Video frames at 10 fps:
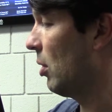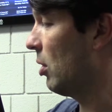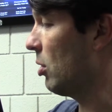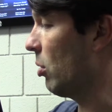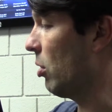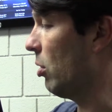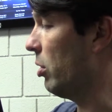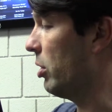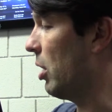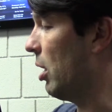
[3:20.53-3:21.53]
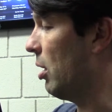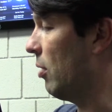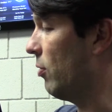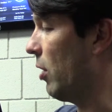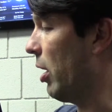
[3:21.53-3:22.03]
So Thursday
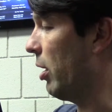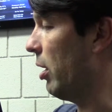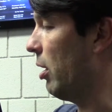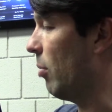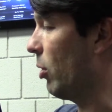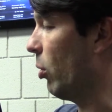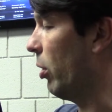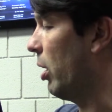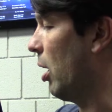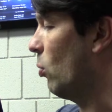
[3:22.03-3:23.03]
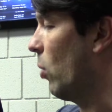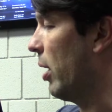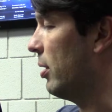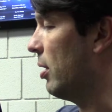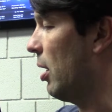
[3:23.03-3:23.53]
and Friday. I'm recording on
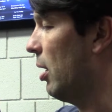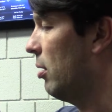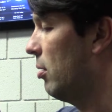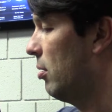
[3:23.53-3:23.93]
Wednesday.